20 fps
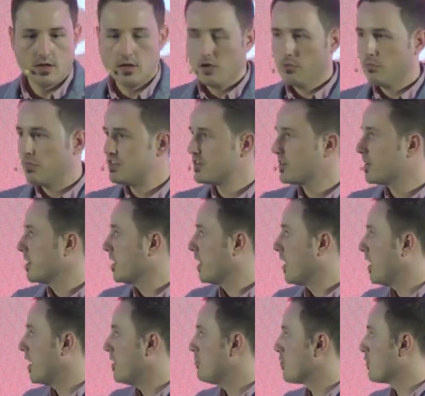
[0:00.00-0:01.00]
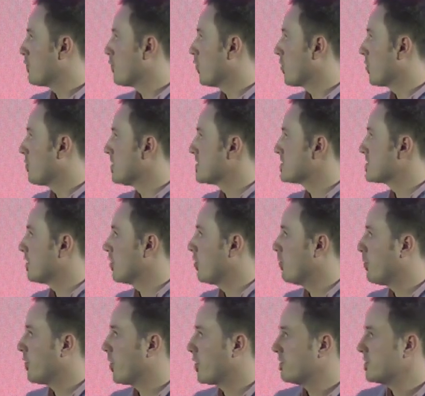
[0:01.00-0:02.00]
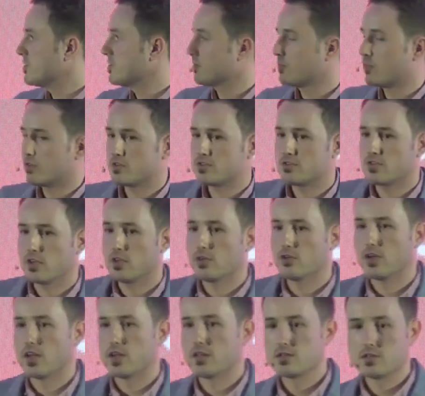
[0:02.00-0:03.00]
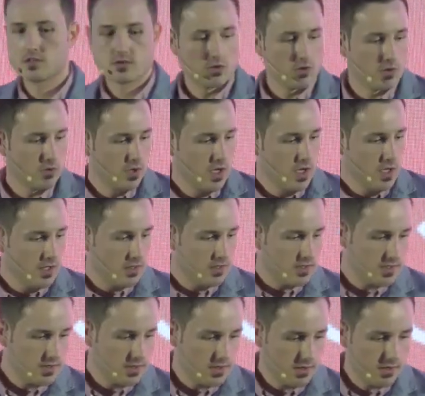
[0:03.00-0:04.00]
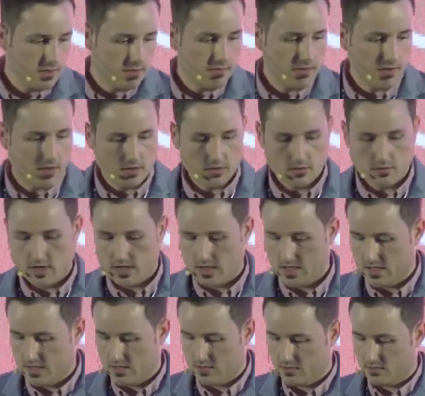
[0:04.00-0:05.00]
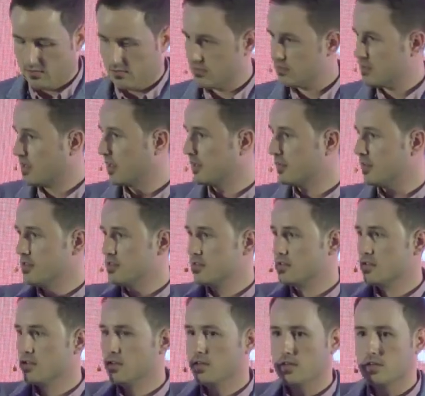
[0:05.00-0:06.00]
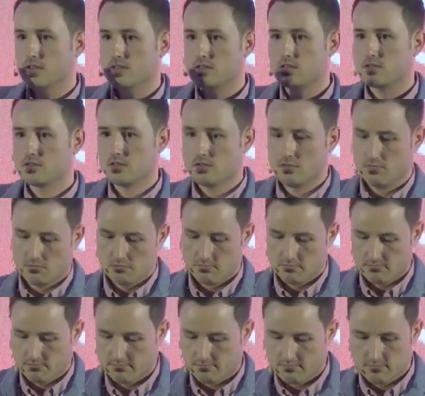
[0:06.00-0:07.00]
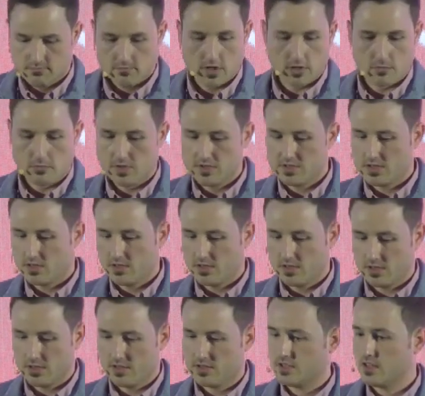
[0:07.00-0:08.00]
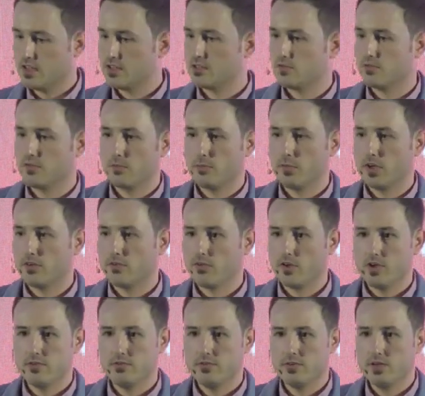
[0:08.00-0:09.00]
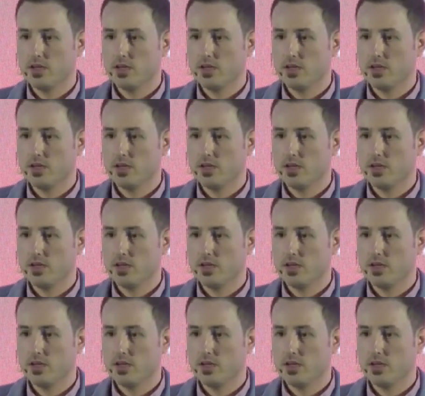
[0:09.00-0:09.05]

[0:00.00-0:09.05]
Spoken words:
basically a high-performance, low-power vision processing unit. So this little fellow looks like this. It's basically the size of a pen drive,